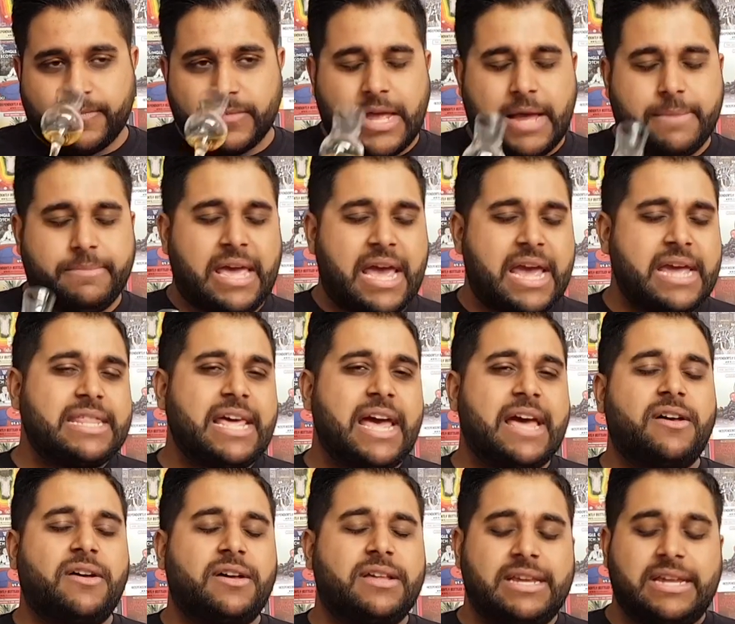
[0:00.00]
I'm getting
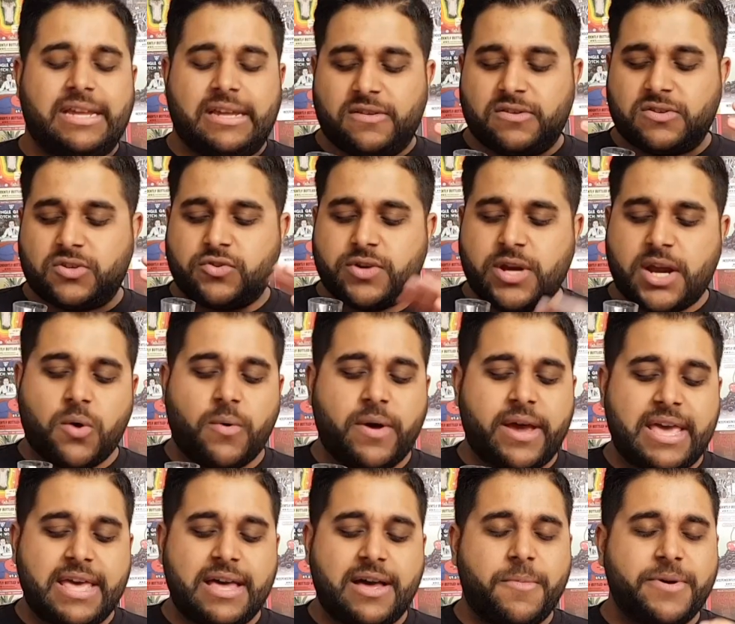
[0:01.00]
that straight
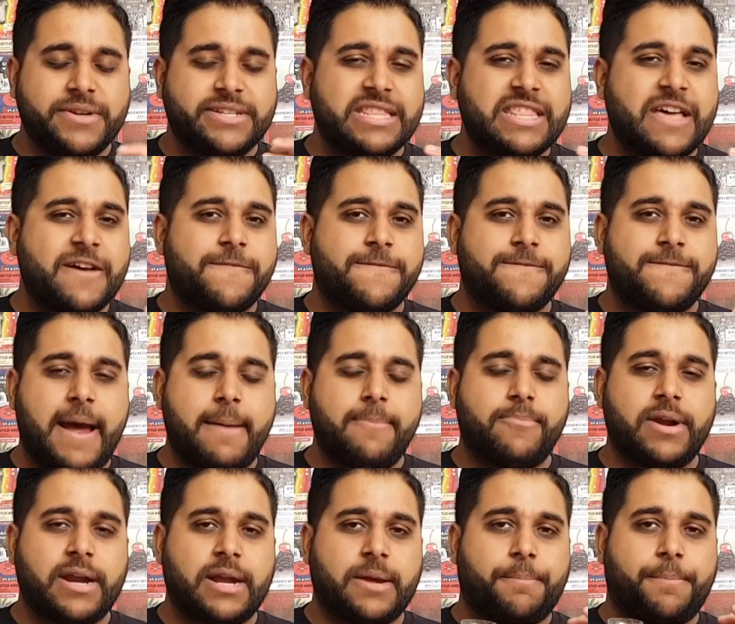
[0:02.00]
away, almost like that
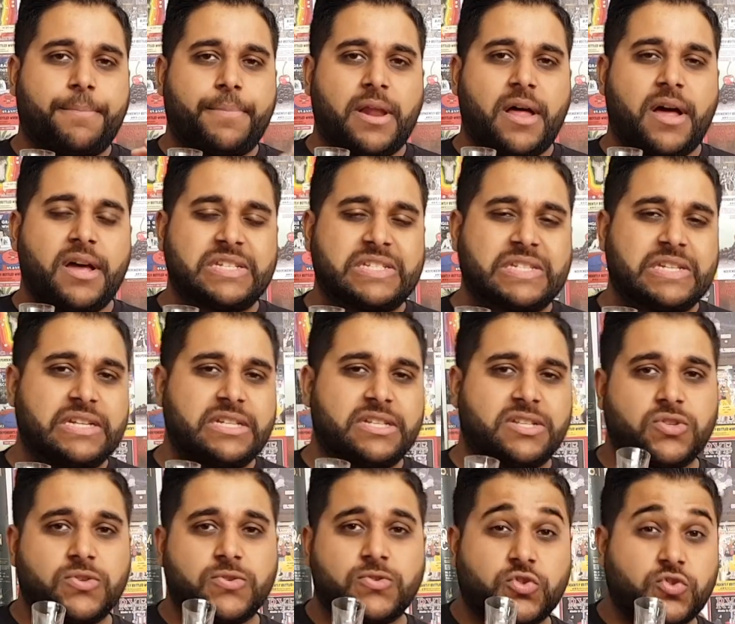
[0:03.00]
fabric
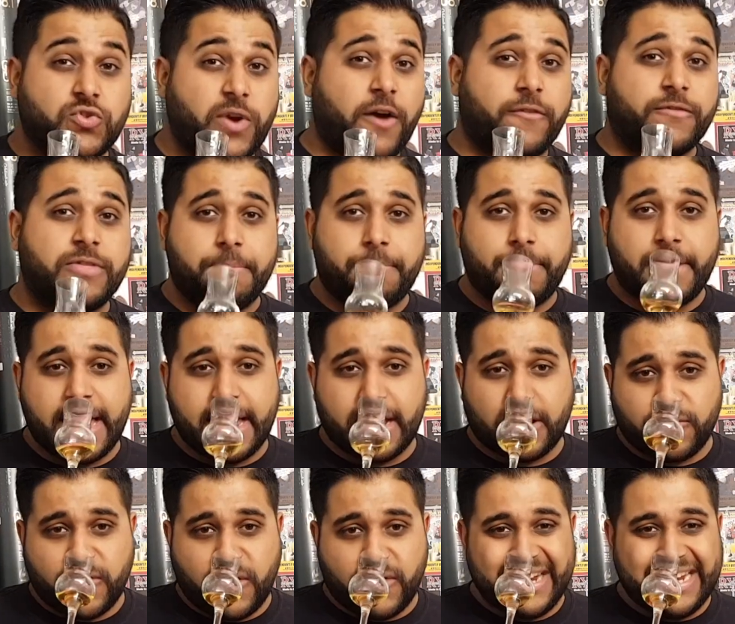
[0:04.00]
plasters, straight off the
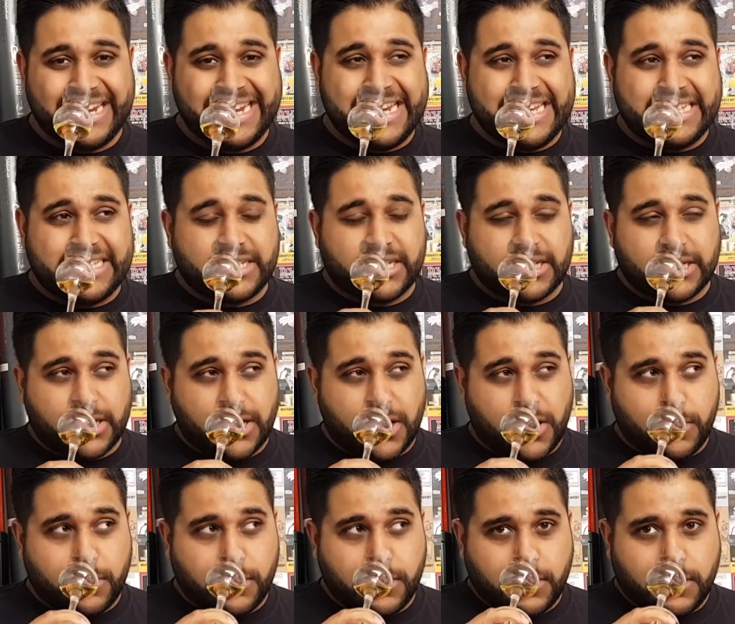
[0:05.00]
back, very easy to
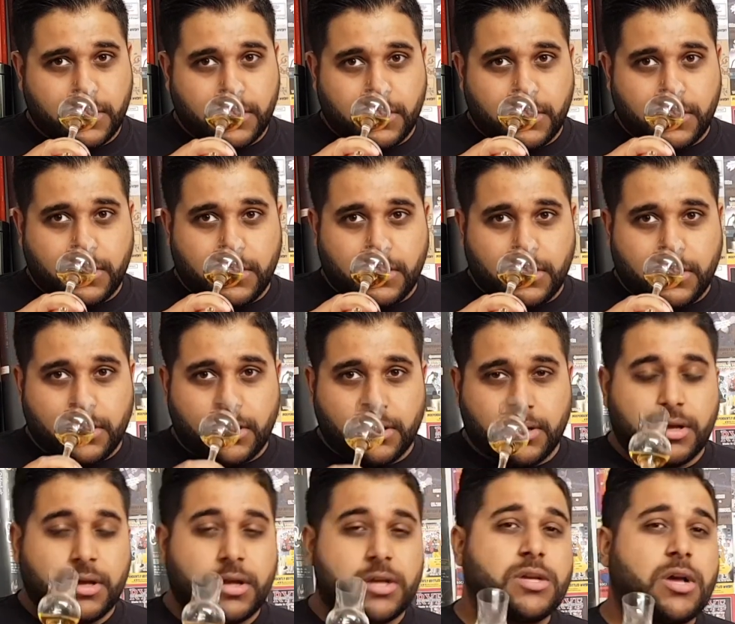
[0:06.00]
go.
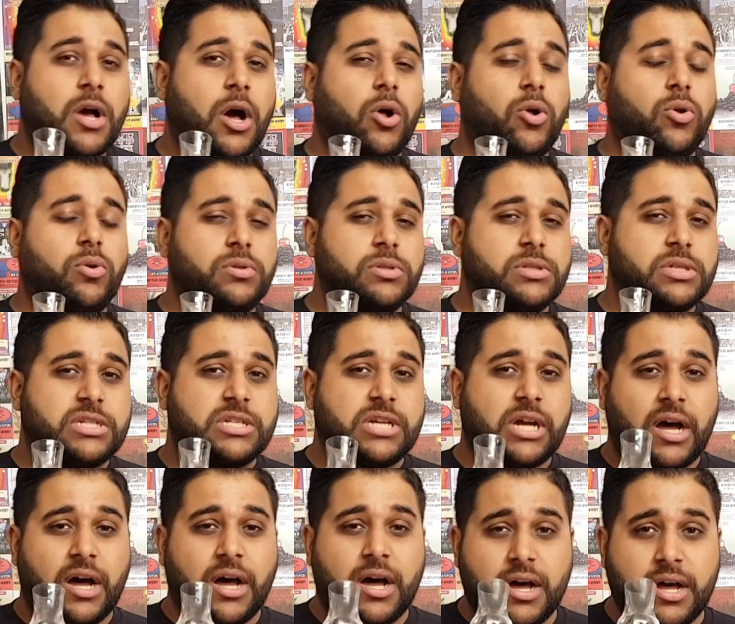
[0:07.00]
Cold
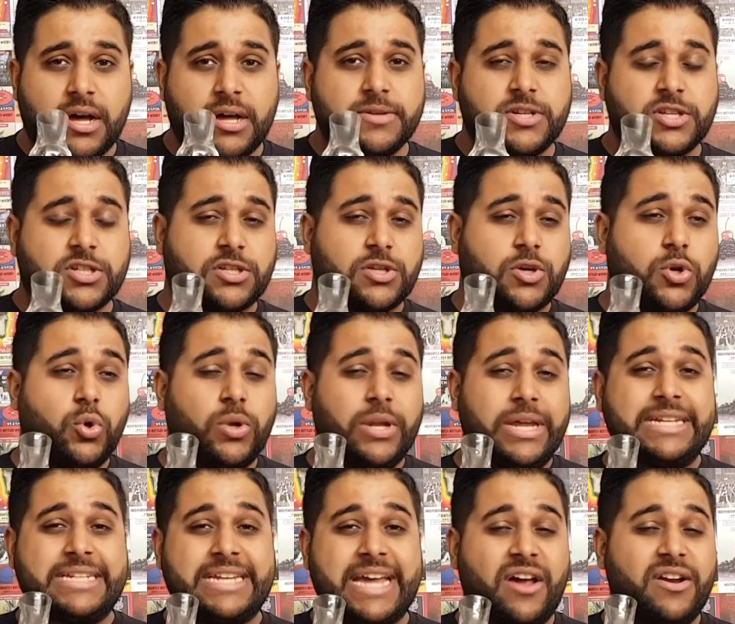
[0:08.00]
tar, just
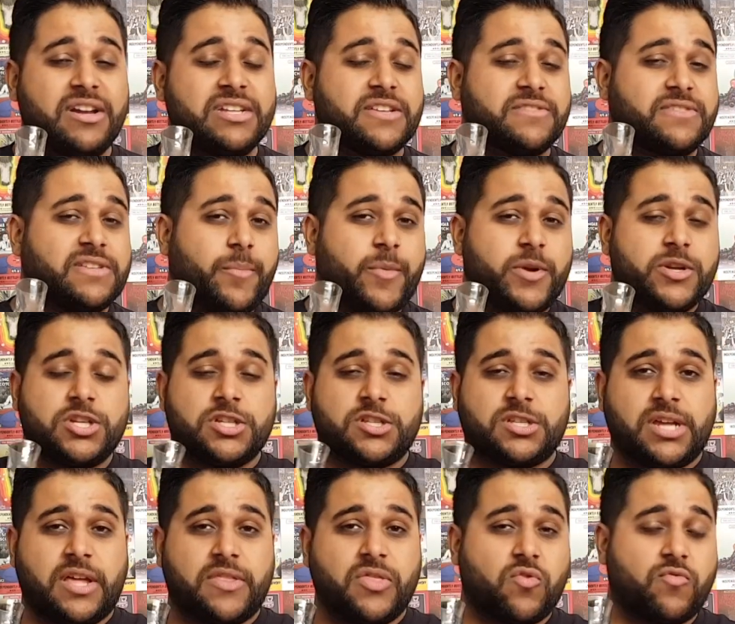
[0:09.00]
cooling down as if someone's just
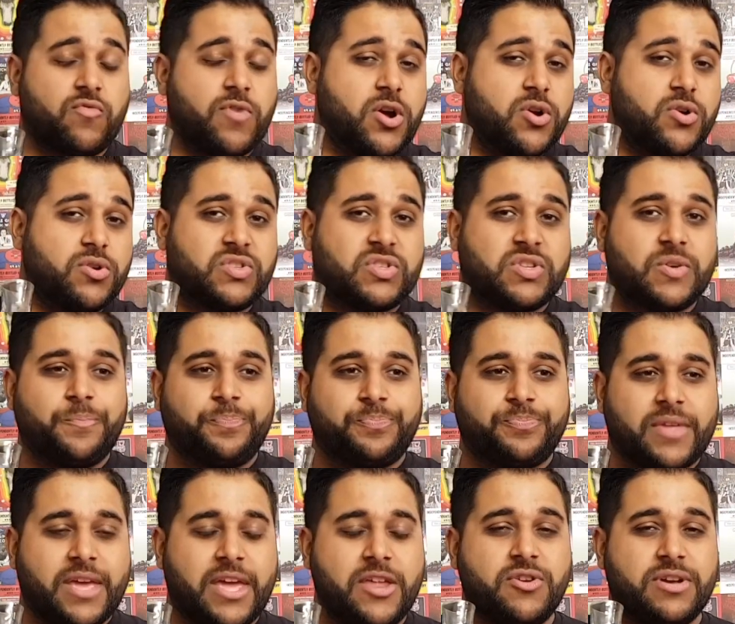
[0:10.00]
done the roads
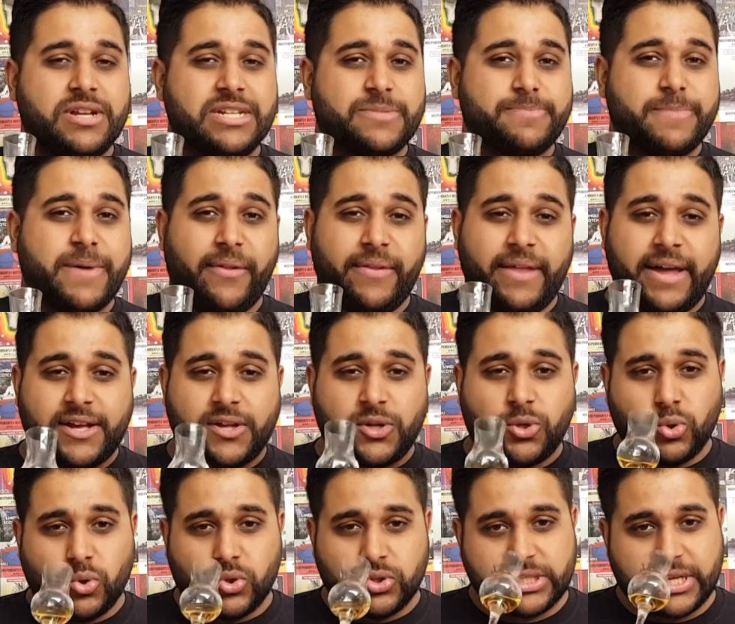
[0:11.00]
and you can smell that
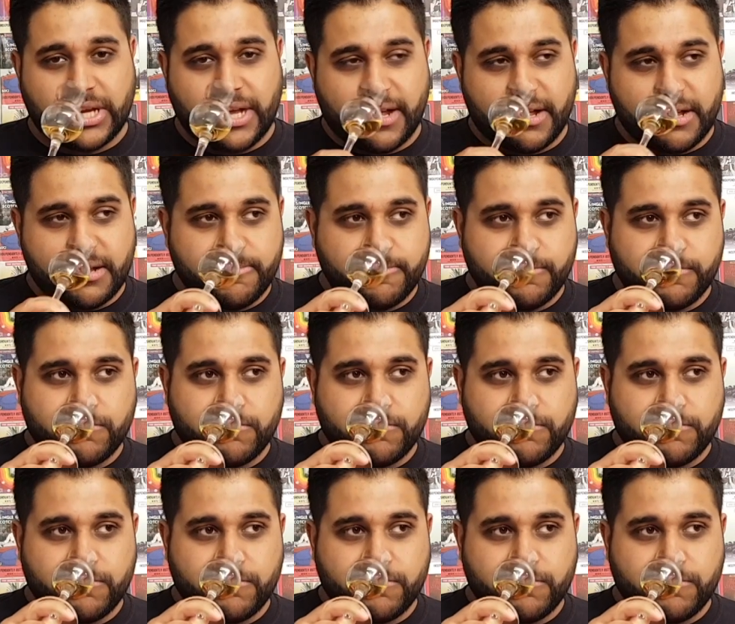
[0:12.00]
cool tar.